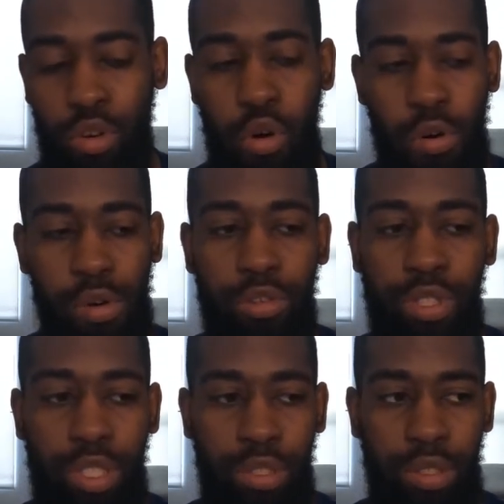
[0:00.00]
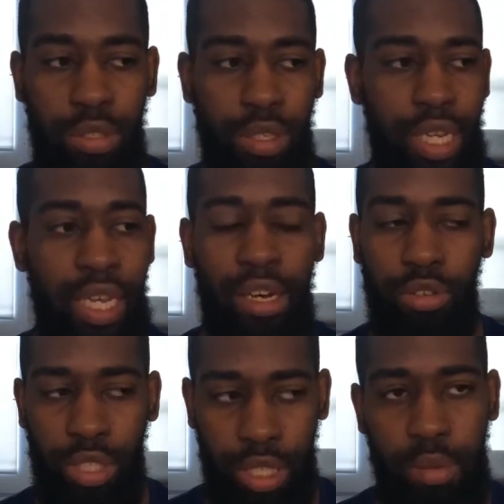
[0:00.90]
Coros
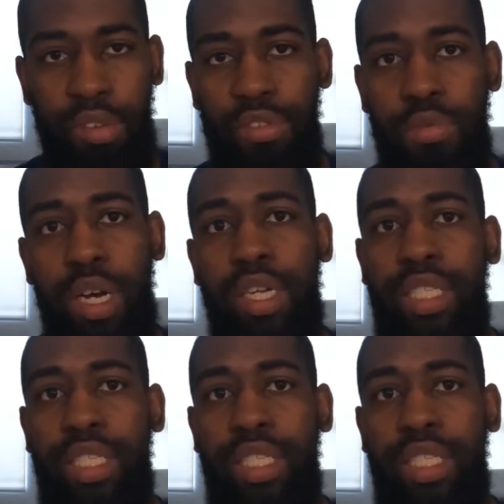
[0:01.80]
ecosystem, if you will,